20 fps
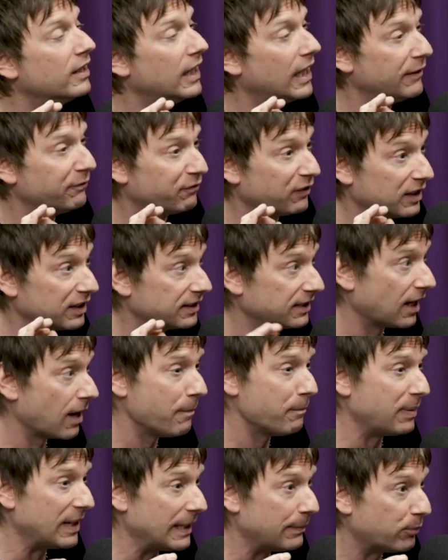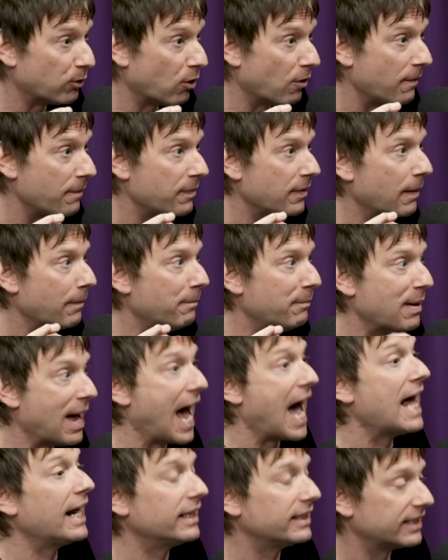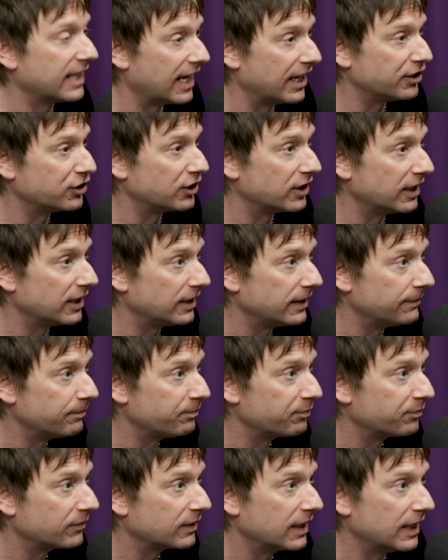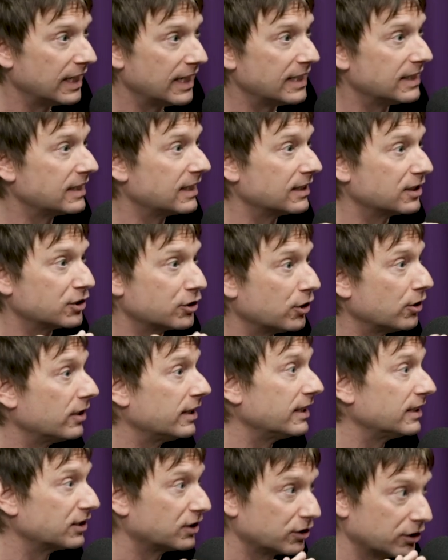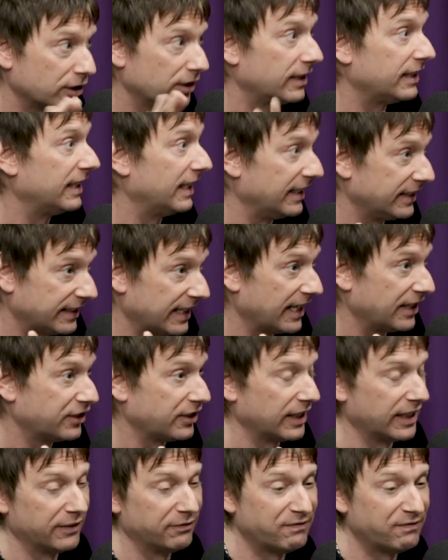And for some people, bad attention is as good as good intention.